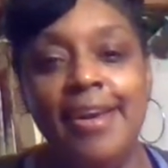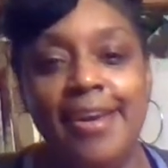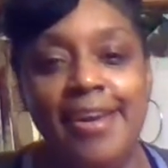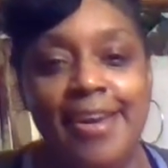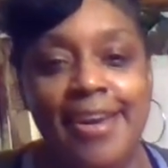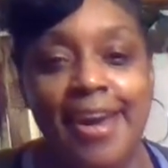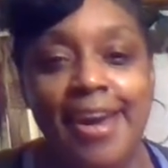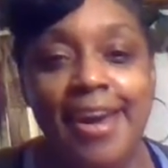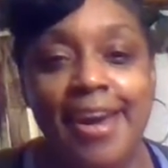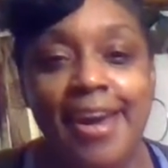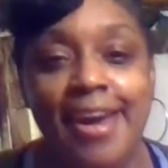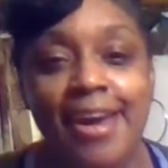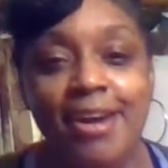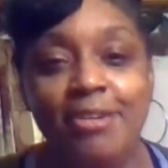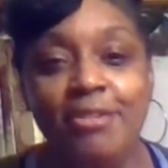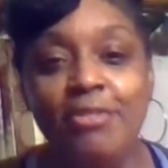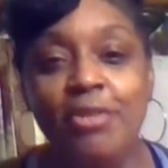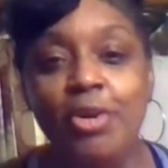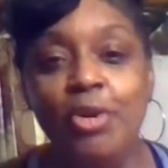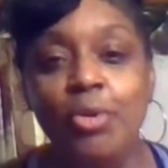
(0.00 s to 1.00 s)

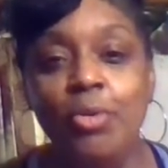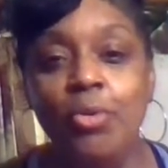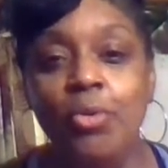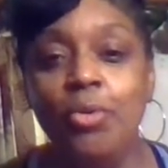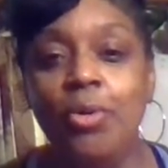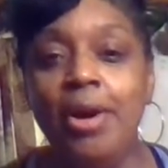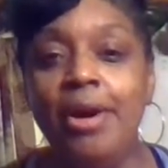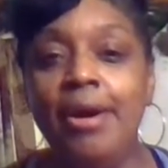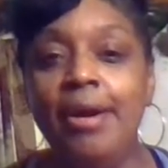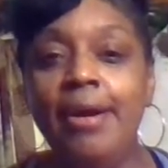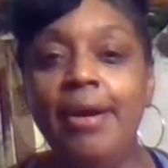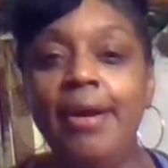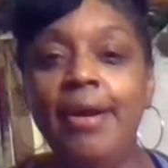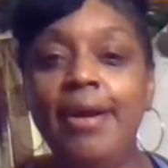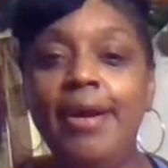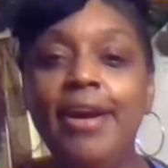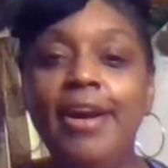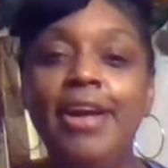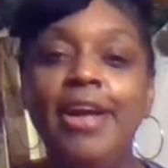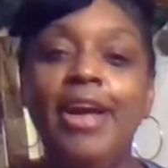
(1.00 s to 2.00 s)

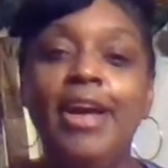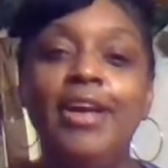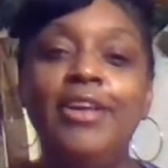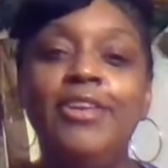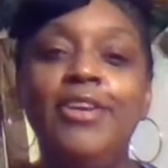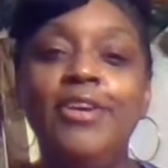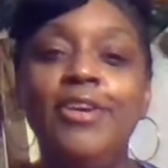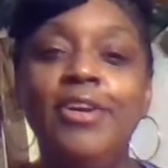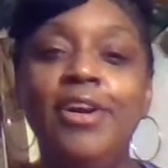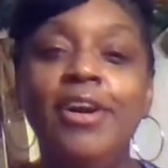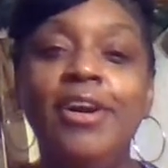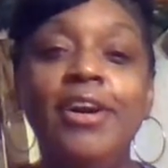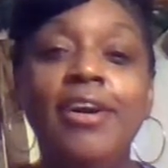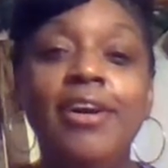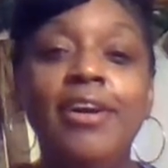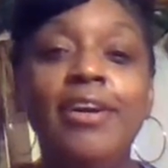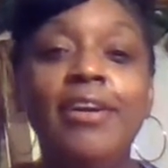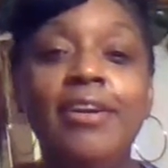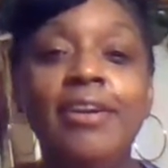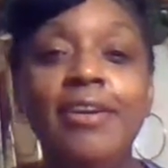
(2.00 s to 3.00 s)
everywhere you
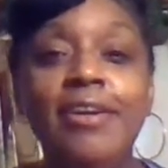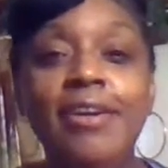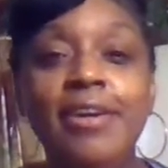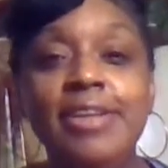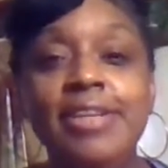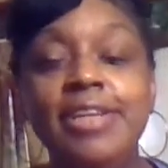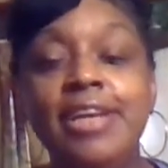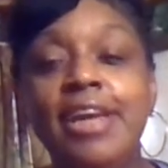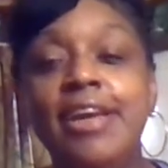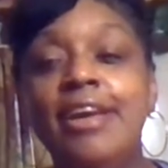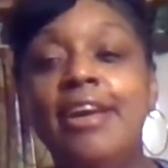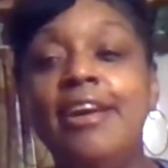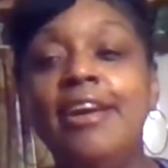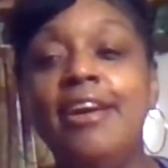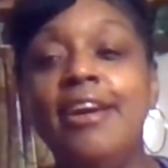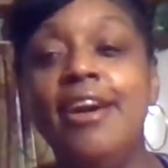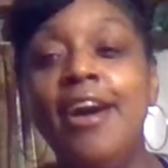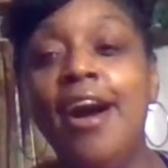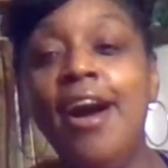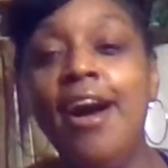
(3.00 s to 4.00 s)
hurt.
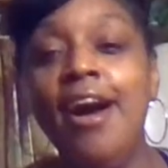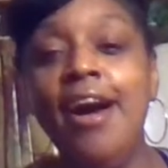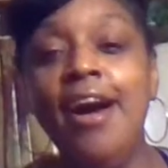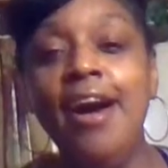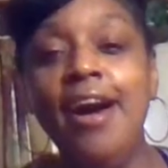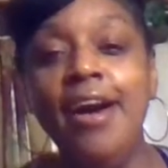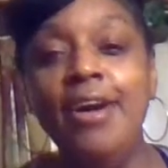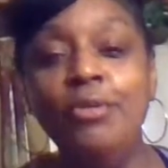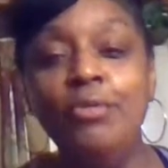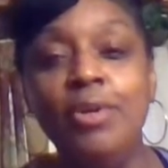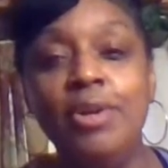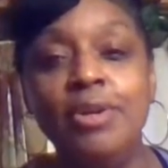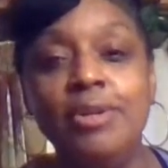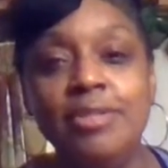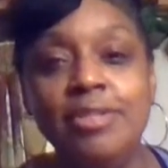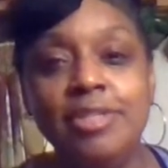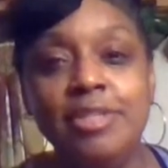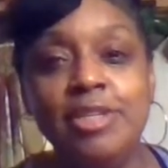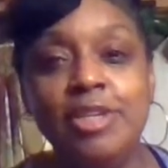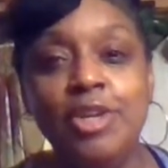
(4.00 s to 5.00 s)
God
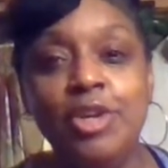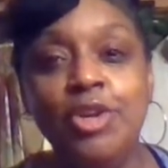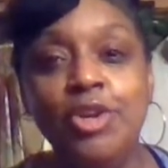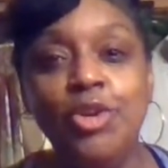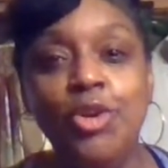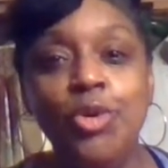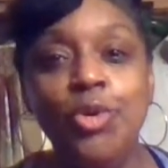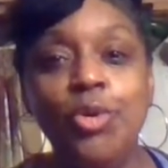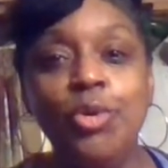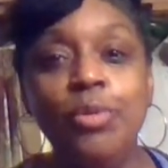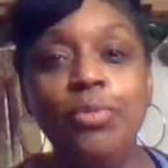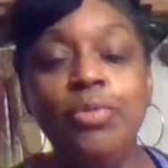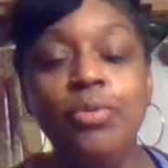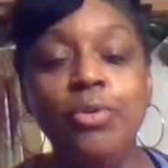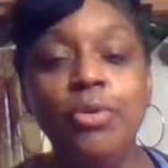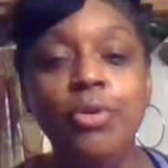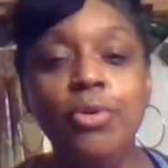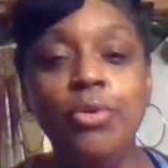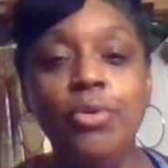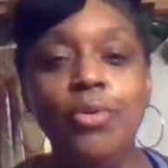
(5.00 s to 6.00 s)
will see you
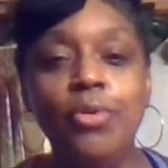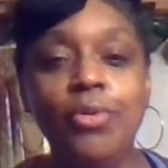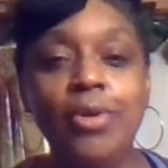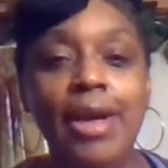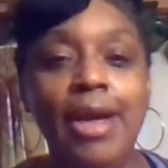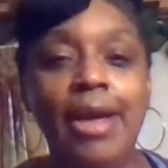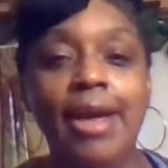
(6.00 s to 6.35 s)
through.